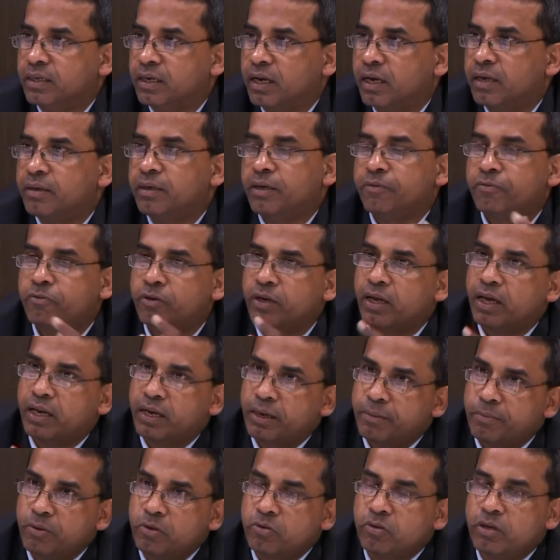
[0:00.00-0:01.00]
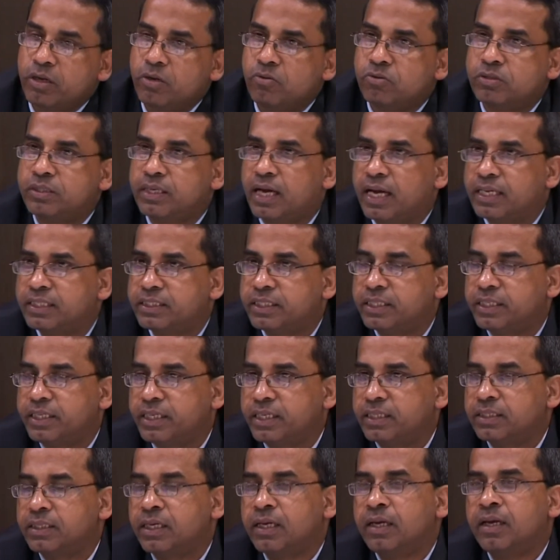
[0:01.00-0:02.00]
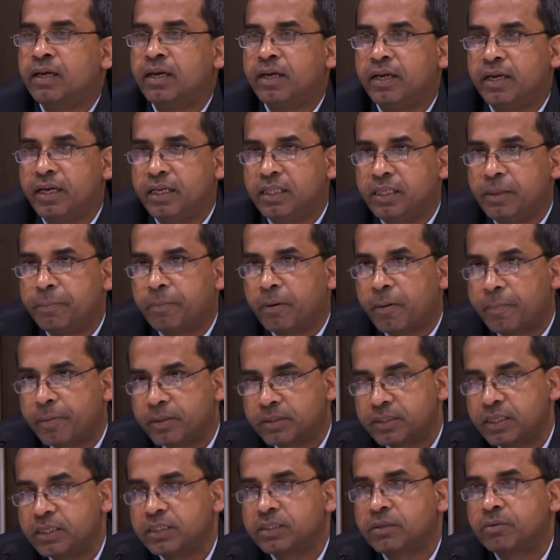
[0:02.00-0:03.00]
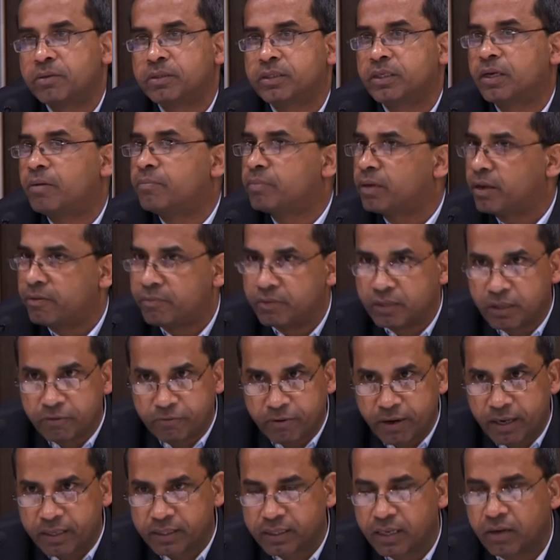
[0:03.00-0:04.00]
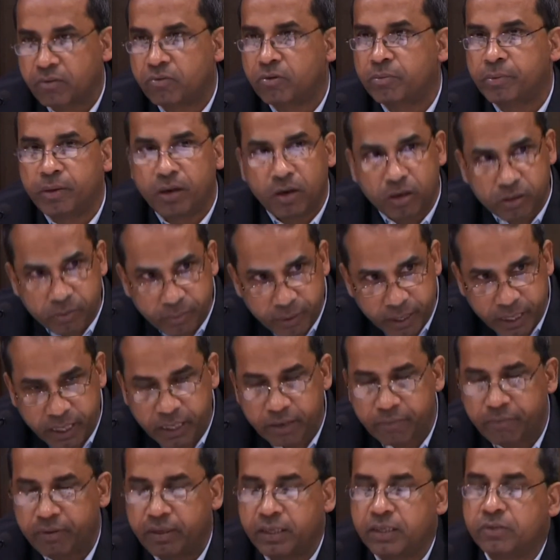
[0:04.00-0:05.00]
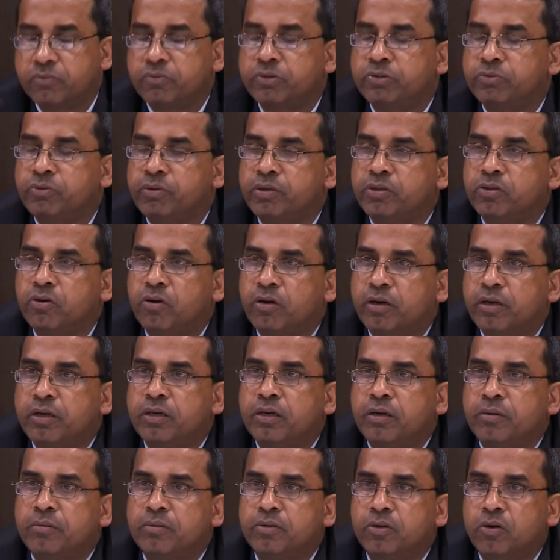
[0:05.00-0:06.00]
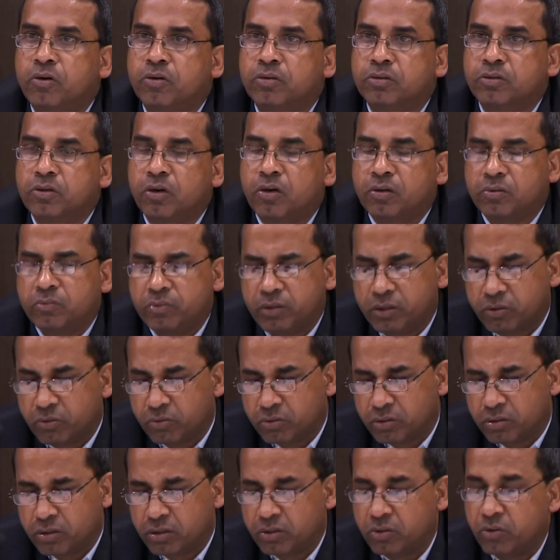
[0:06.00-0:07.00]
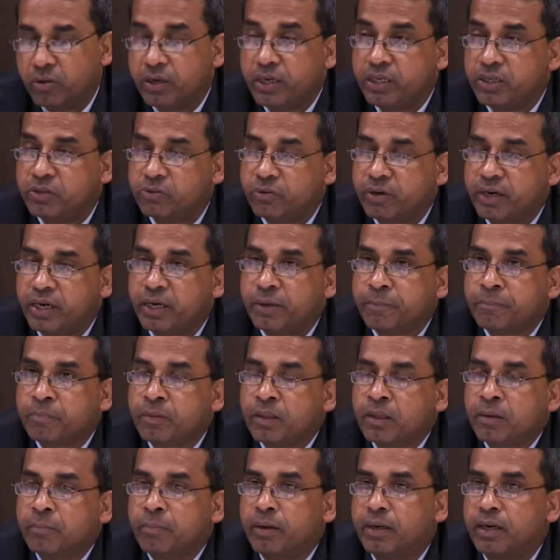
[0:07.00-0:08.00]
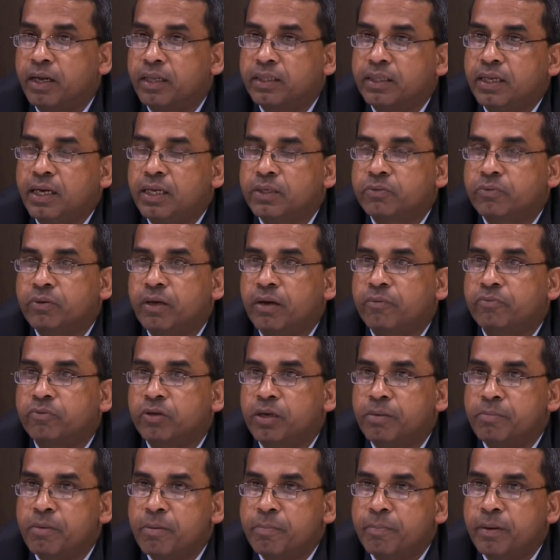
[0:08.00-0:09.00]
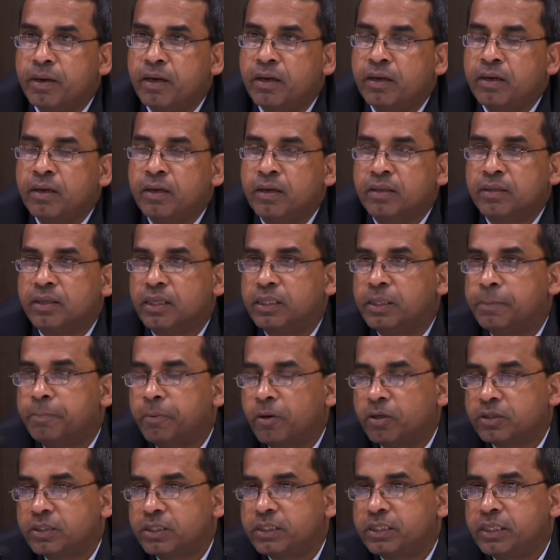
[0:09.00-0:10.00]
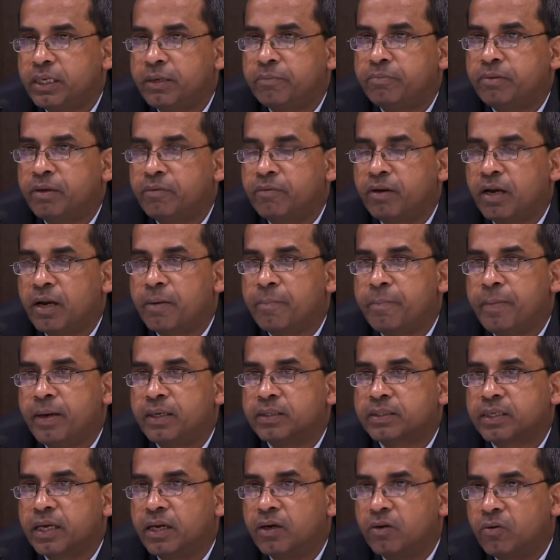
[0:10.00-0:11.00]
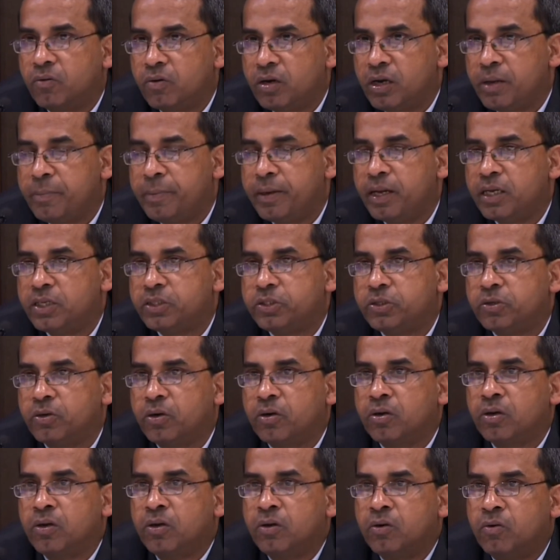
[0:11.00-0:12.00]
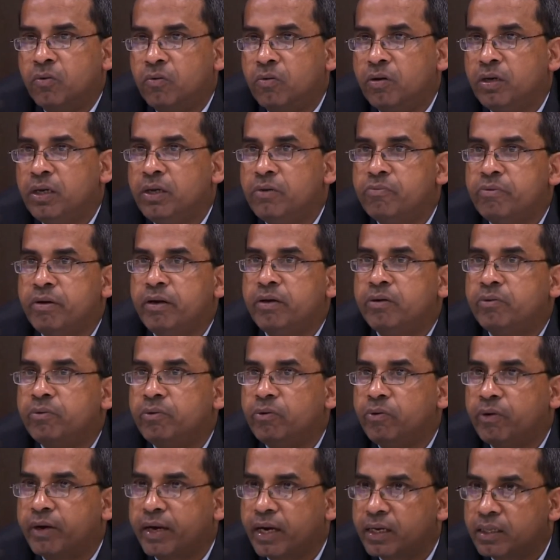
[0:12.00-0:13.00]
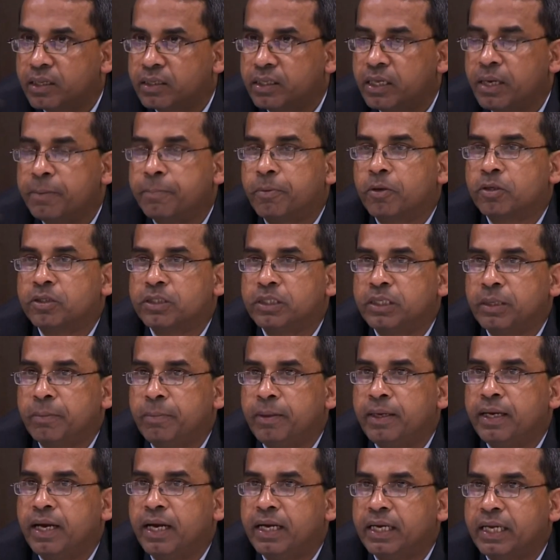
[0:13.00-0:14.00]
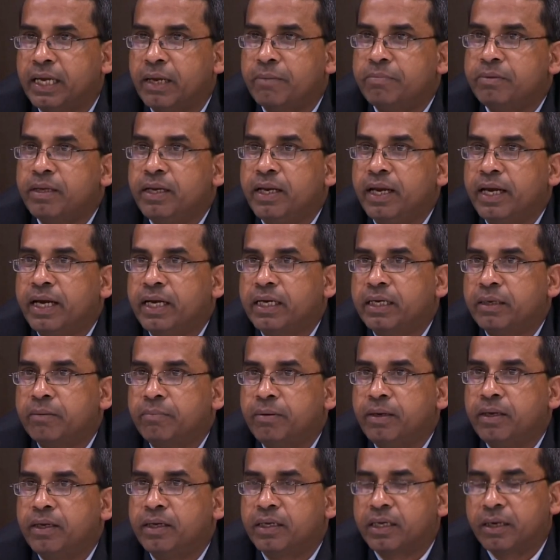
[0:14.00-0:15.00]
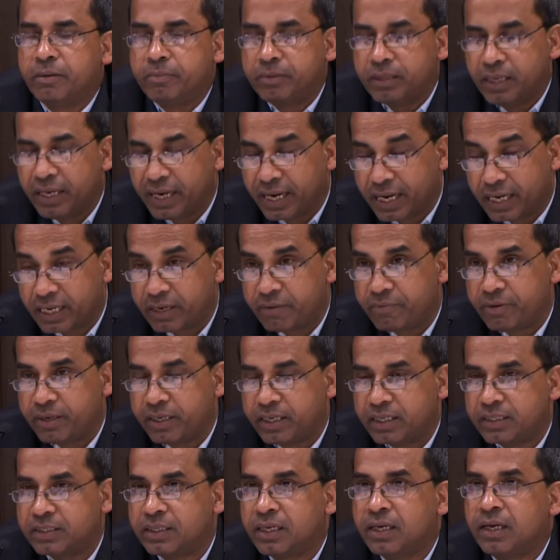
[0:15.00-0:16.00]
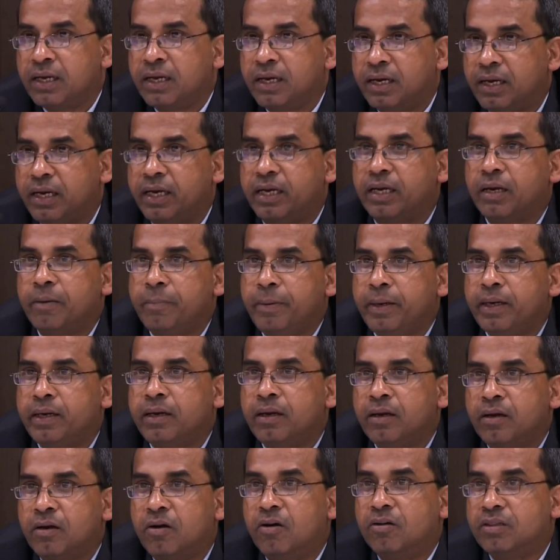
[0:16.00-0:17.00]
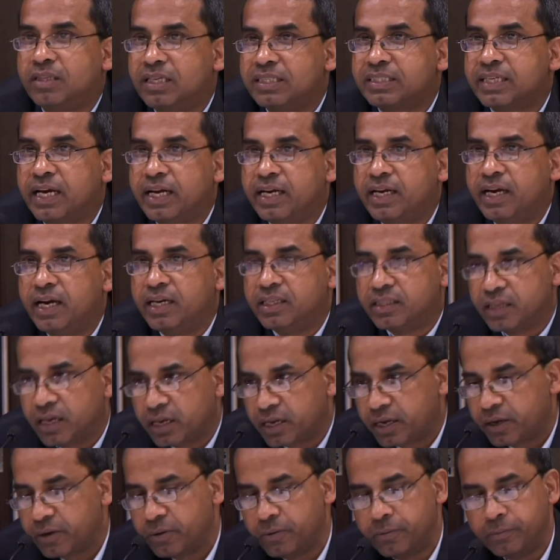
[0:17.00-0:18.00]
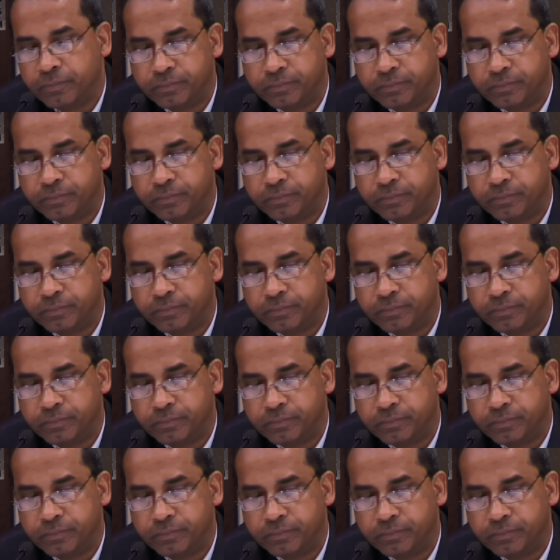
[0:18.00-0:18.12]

If we are able to use the ICTs in the proper sense of the term, given the fact there could be a lot of negativities which we go into it, but nonetheless we have to remember that the positive developments can only be ensured only when we look at the thing positively and keep the negativities little bit on the sideline. Thank you.